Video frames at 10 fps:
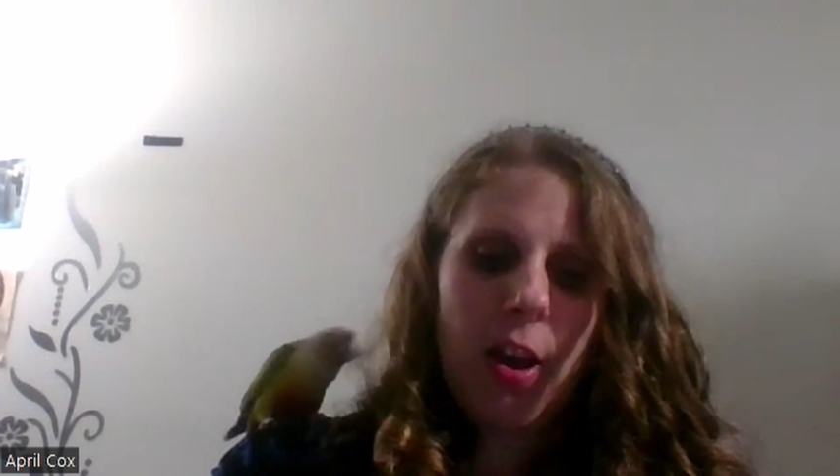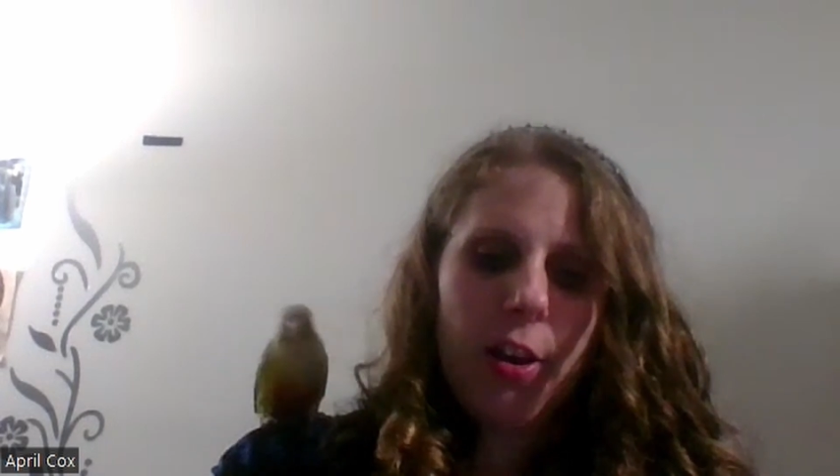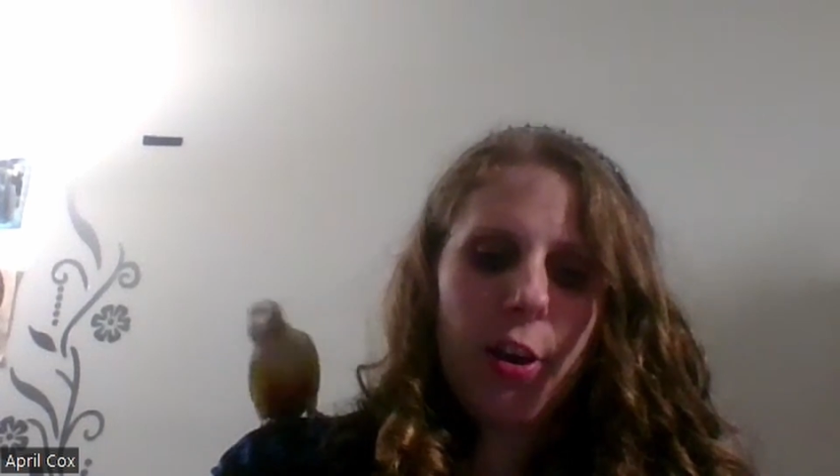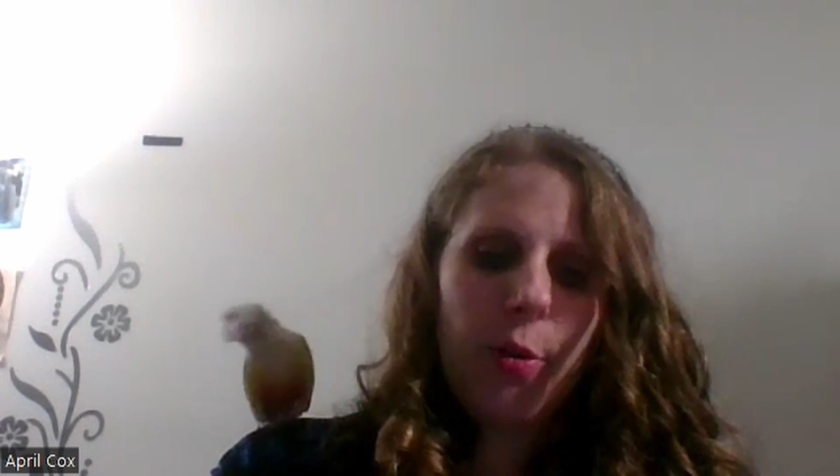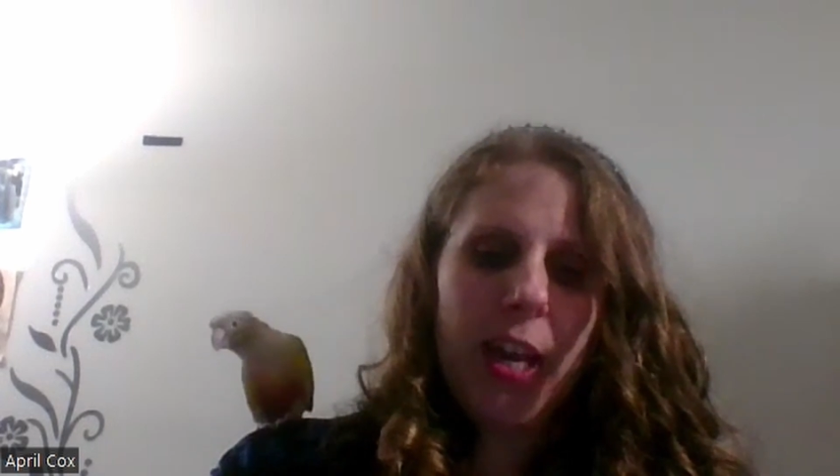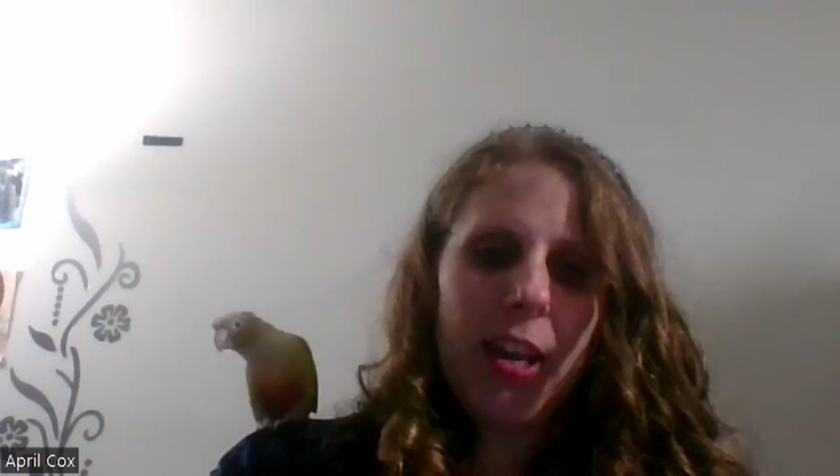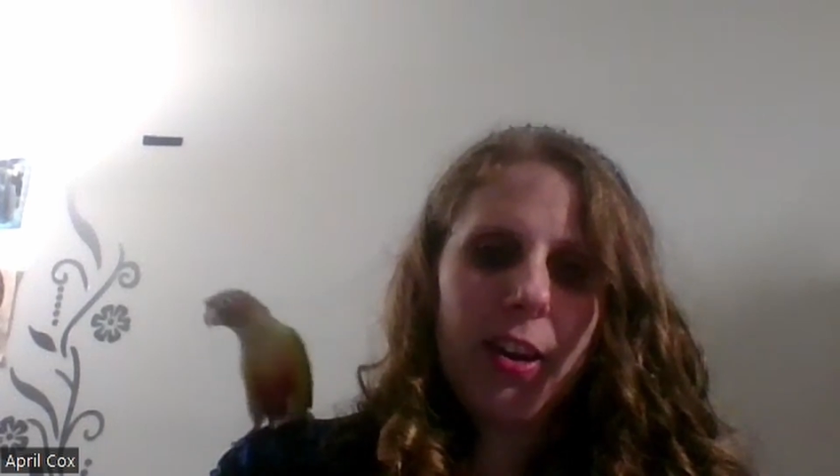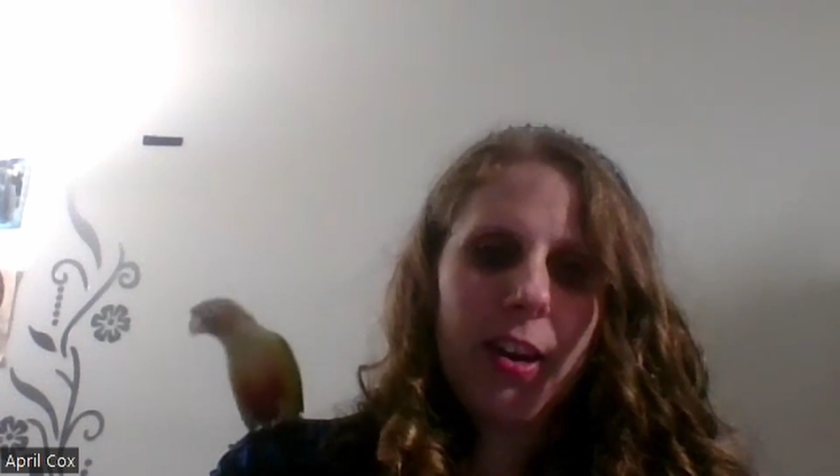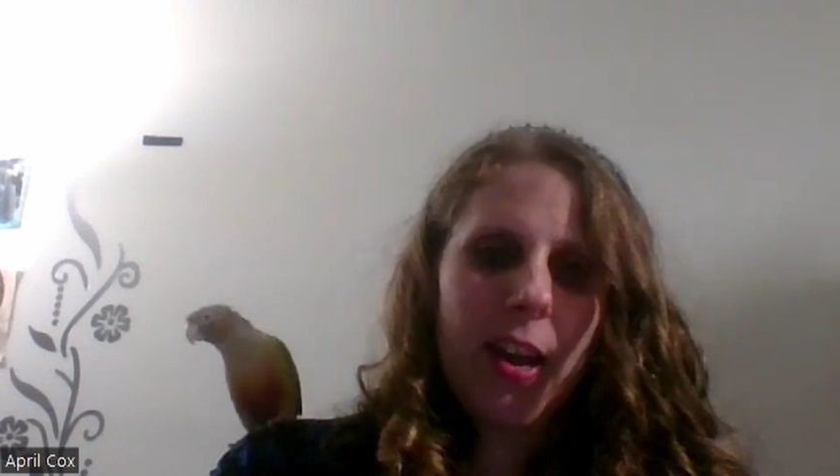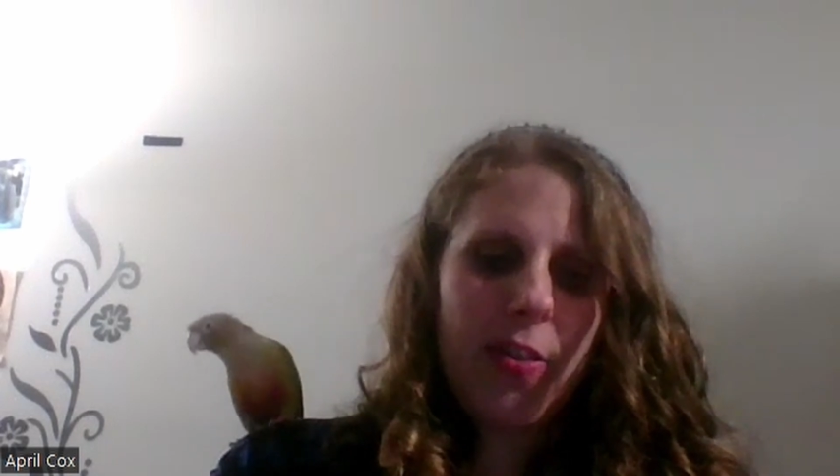Go
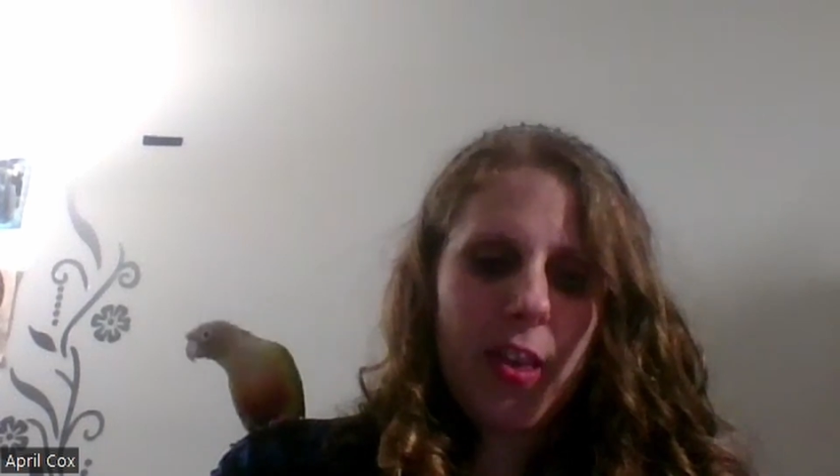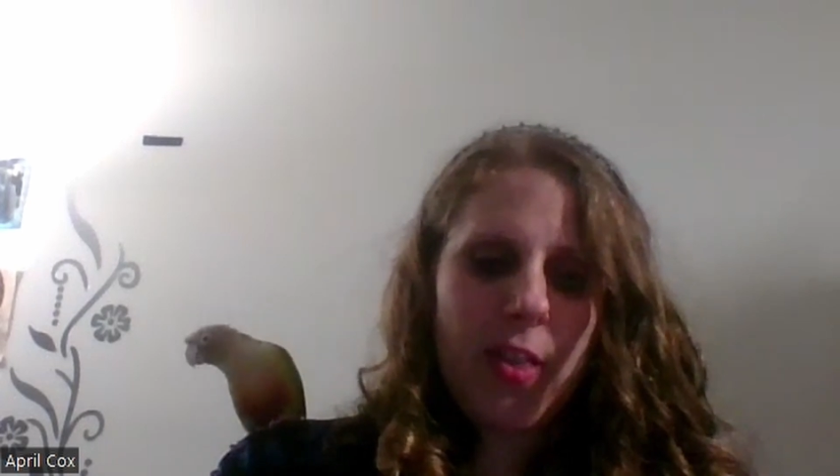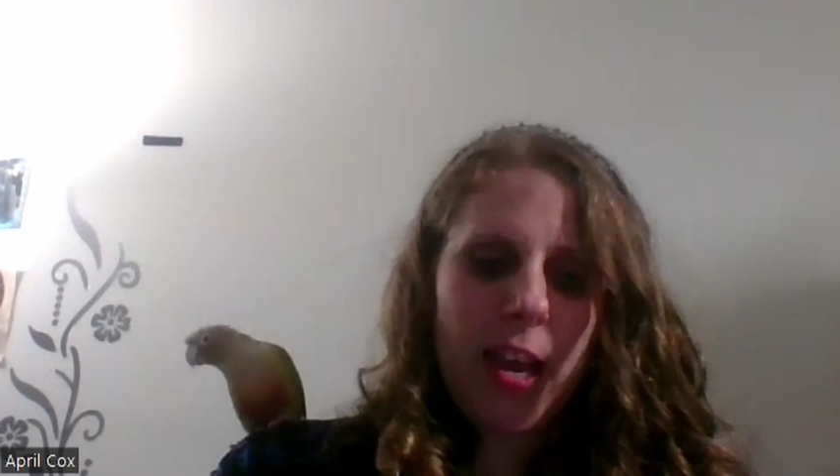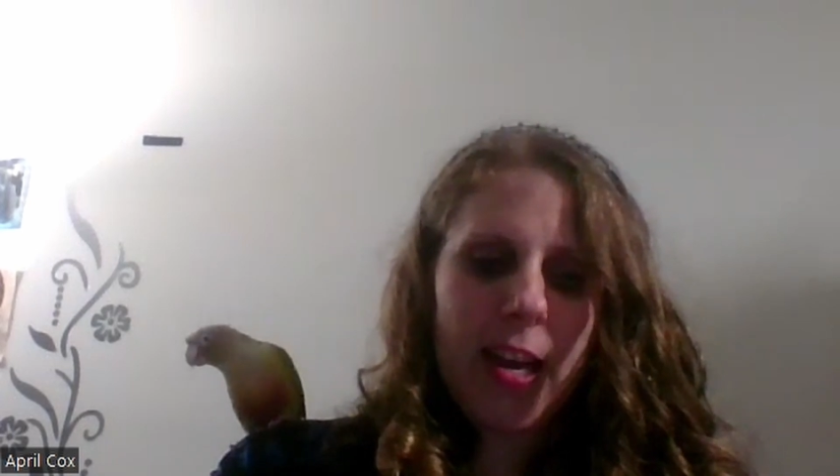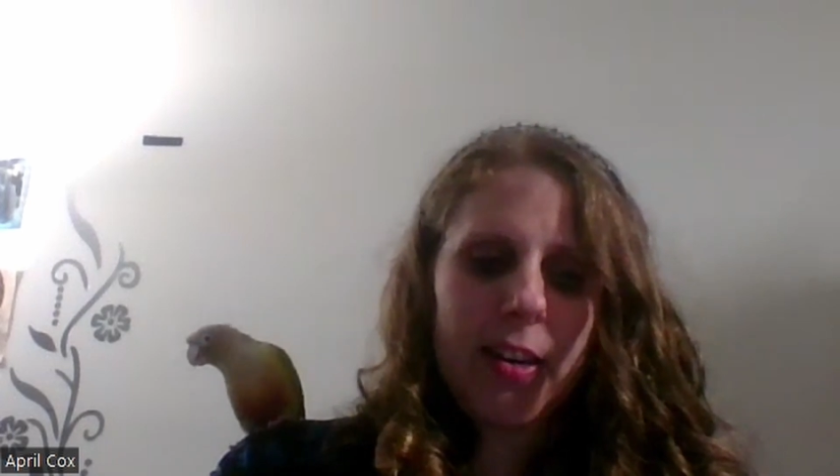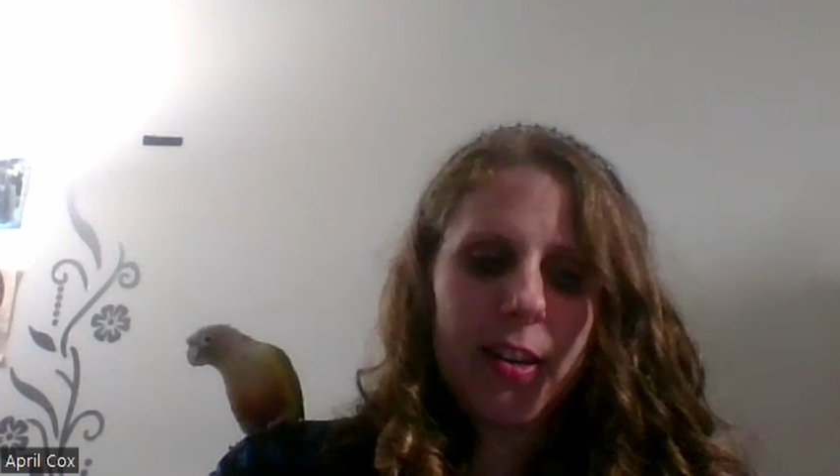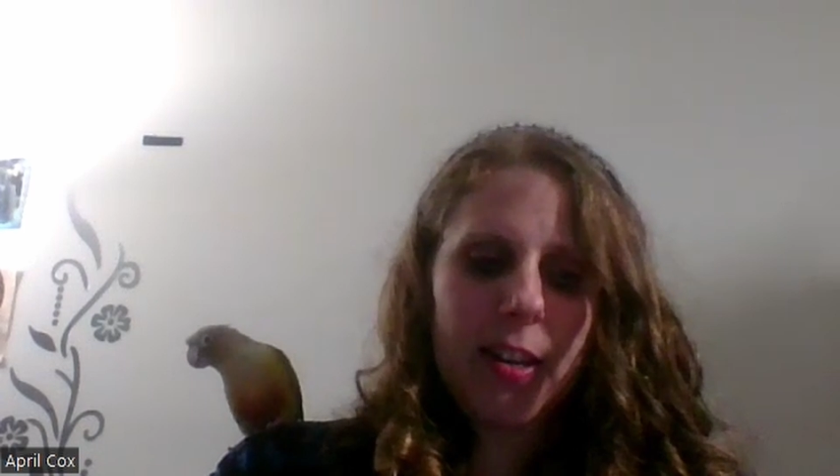here and then there.